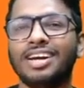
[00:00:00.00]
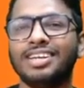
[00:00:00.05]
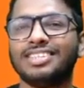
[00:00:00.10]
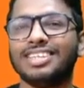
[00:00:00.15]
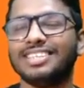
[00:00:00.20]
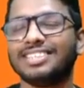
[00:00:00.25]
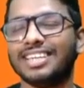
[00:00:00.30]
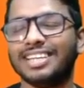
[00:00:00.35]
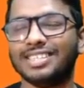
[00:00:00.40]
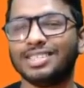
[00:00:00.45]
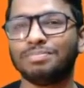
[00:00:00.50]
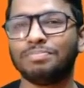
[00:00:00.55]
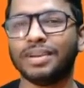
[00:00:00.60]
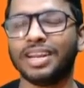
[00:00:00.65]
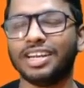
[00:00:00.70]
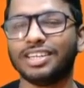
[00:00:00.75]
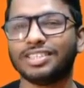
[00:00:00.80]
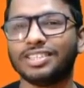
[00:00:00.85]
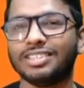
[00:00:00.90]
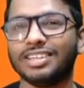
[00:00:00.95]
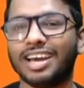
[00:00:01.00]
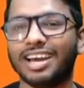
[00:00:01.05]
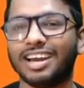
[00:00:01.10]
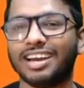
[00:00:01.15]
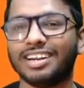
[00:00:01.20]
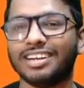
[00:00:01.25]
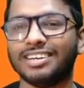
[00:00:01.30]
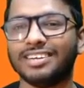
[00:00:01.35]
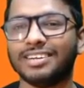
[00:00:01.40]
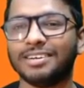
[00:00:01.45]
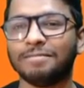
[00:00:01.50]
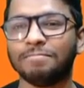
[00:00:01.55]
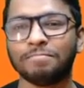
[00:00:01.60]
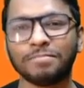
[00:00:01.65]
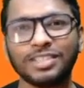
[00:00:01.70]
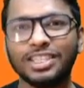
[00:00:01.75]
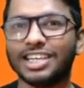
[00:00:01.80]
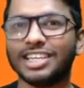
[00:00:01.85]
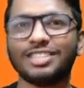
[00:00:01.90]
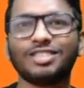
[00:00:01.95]
She's an inspiration, and
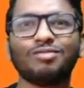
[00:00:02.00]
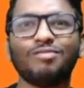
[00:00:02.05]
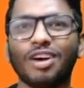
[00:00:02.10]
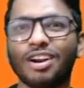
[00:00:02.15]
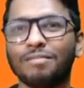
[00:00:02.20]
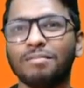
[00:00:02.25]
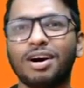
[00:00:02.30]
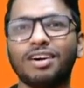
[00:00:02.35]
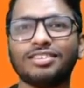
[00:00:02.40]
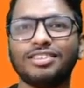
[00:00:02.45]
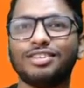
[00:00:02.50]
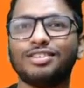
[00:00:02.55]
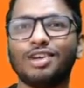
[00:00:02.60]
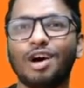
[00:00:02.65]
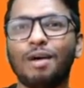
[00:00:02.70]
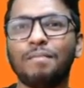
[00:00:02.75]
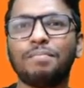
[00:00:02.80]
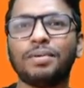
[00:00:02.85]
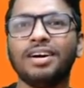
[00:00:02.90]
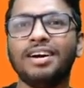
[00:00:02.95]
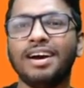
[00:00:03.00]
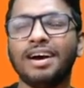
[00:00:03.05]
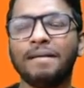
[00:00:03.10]
she is one among the top